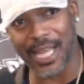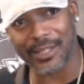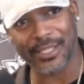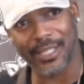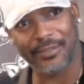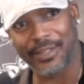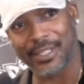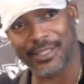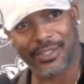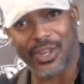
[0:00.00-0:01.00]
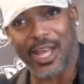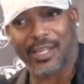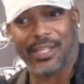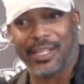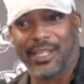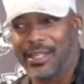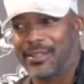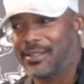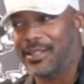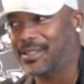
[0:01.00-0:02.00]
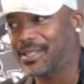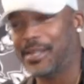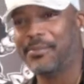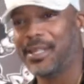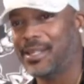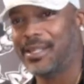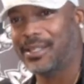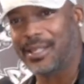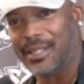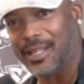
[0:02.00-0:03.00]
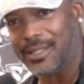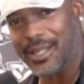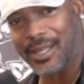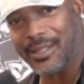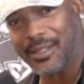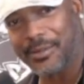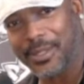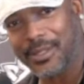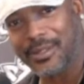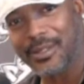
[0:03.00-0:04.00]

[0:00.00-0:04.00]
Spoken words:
out to even try to attempt anything like that. You know what I mean?